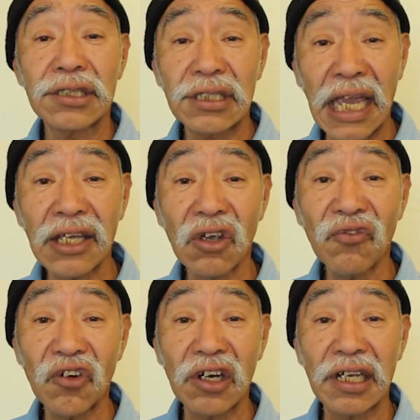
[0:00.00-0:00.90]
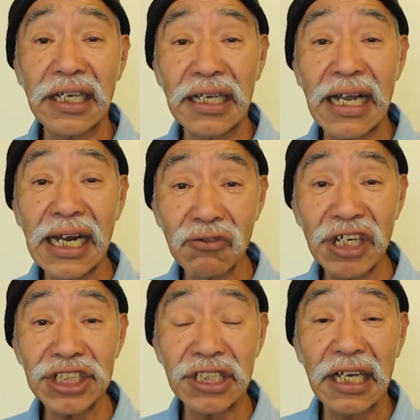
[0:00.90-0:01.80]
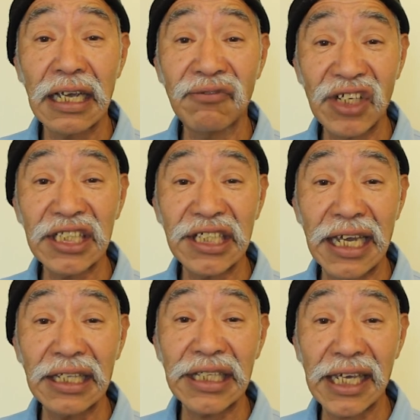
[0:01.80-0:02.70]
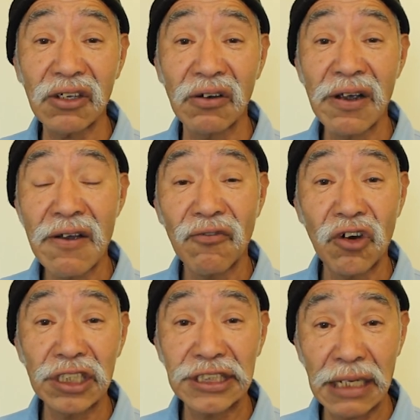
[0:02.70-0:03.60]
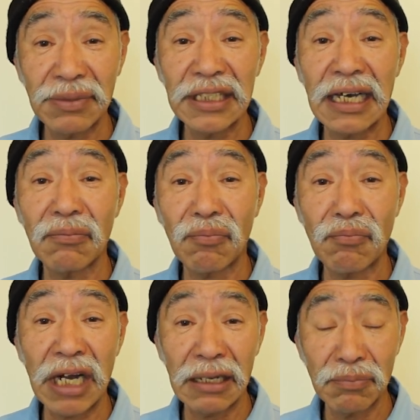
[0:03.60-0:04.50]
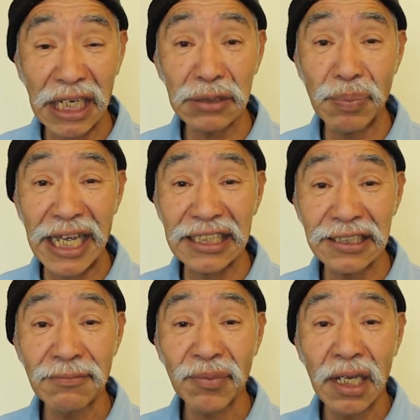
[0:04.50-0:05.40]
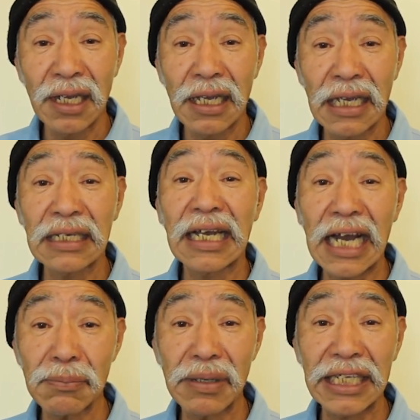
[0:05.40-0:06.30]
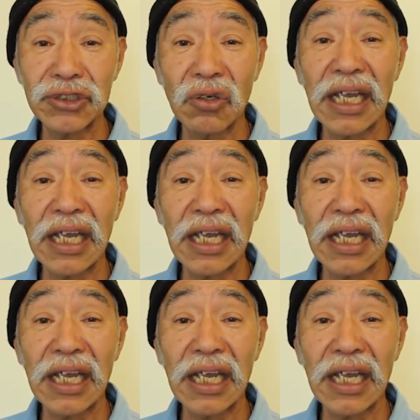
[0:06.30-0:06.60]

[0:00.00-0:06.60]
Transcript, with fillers: Thank you for Irish and VTA. Thank you for sending me the, my bus pass. And God bless you,